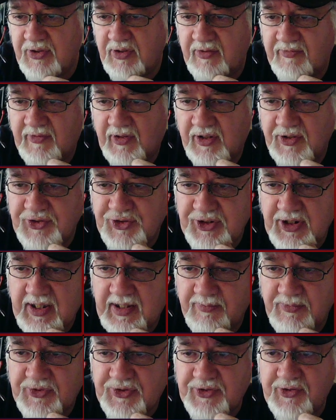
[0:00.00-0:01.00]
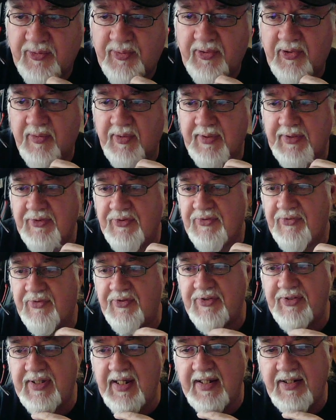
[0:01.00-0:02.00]
of our GM supplement to the
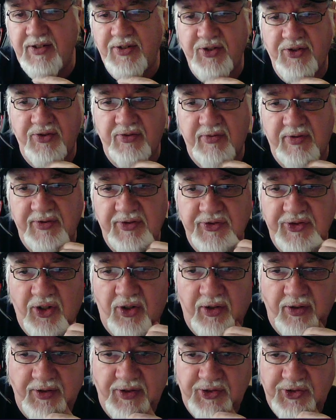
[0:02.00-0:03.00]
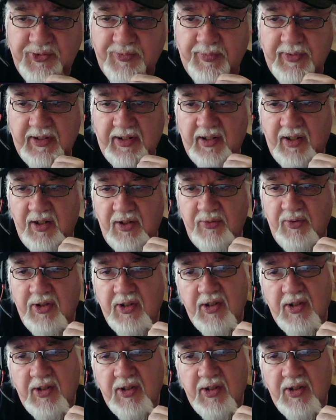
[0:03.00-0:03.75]
Danger and Darkness Below,